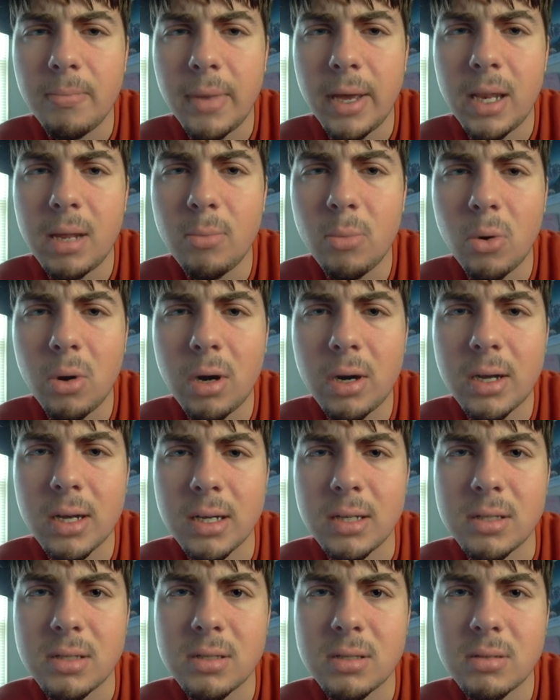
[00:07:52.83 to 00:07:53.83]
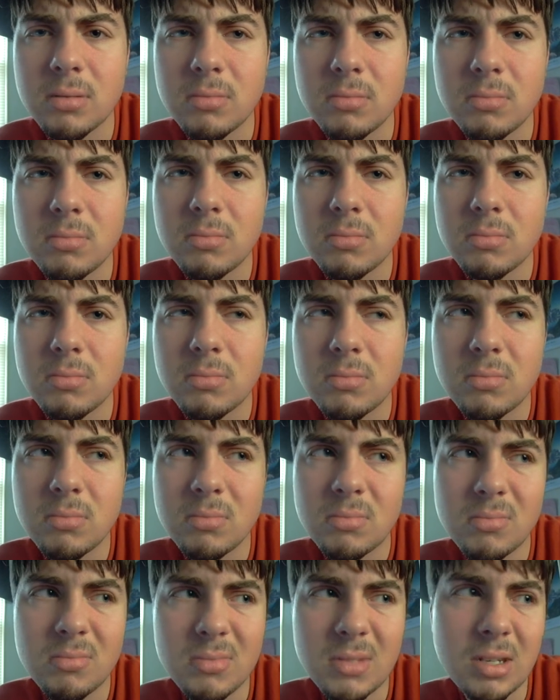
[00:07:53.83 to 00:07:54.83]
anymore because
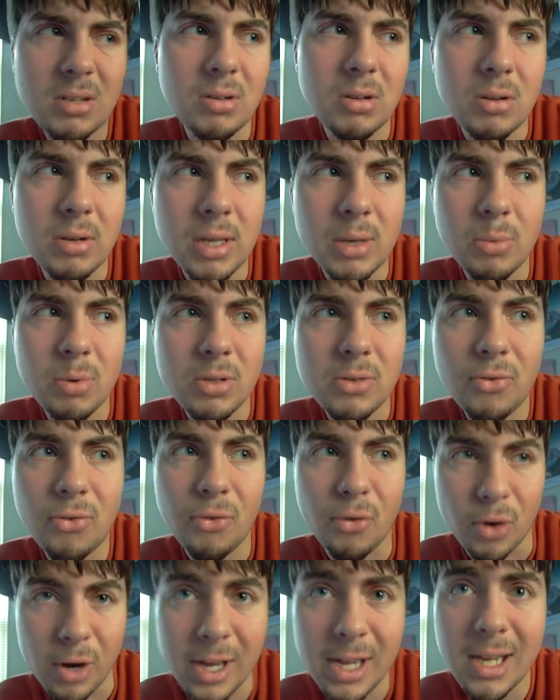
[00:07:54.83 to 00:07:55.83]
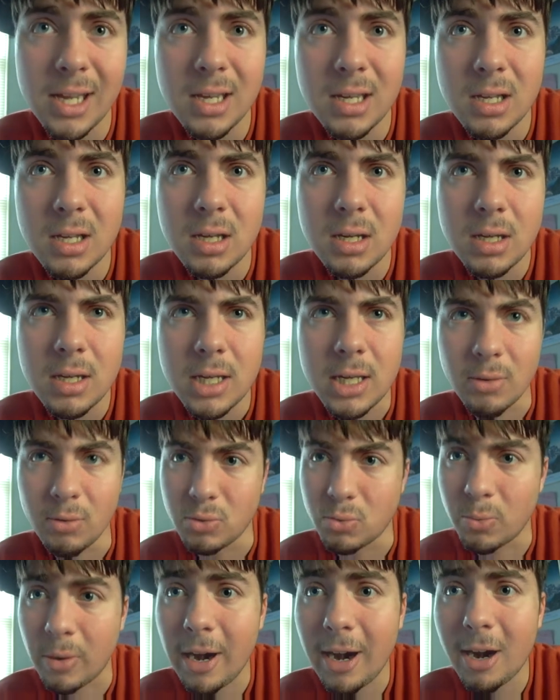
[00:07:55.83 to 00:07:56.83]
I don't know. He was free. He
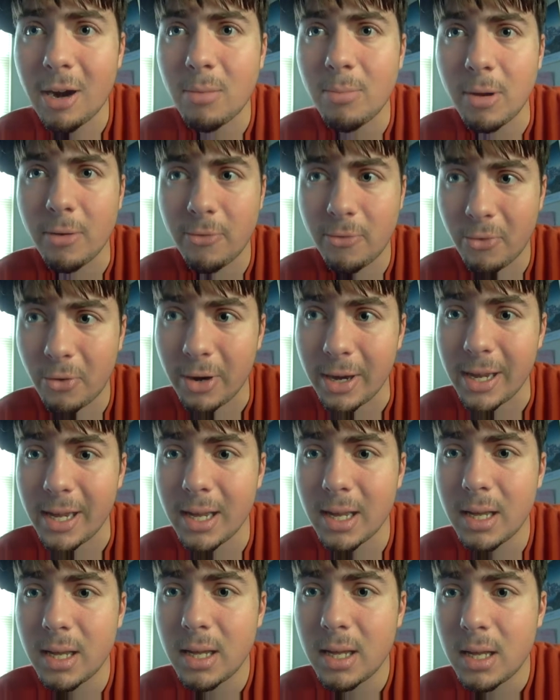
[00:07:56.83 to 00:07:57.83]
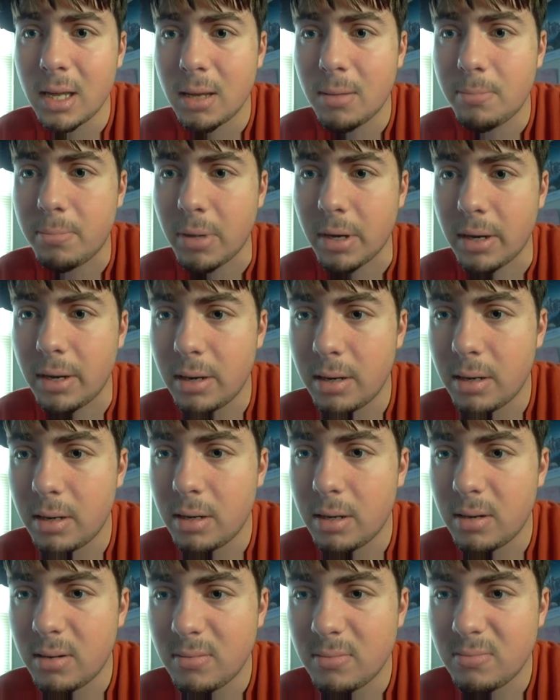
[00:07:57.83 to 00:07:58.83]
was rare but free. But
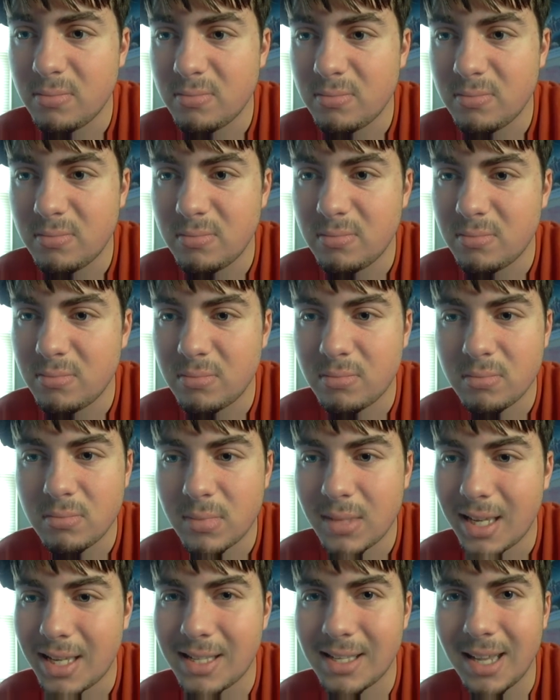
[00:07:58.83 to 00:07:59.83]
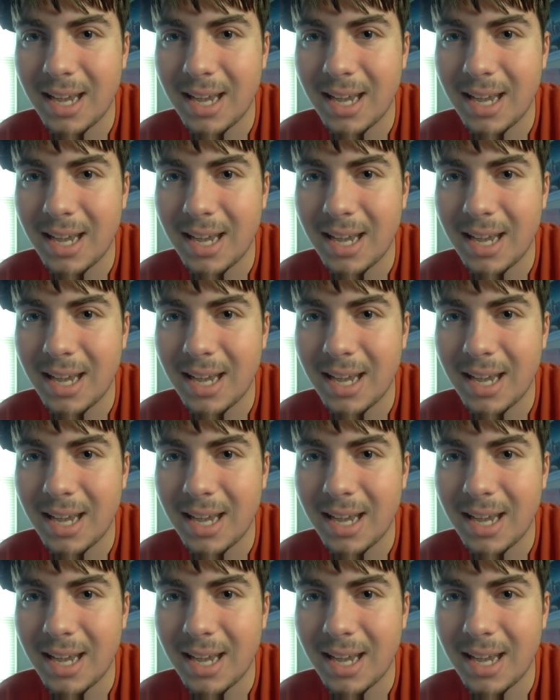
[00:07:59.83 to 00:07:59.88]
he's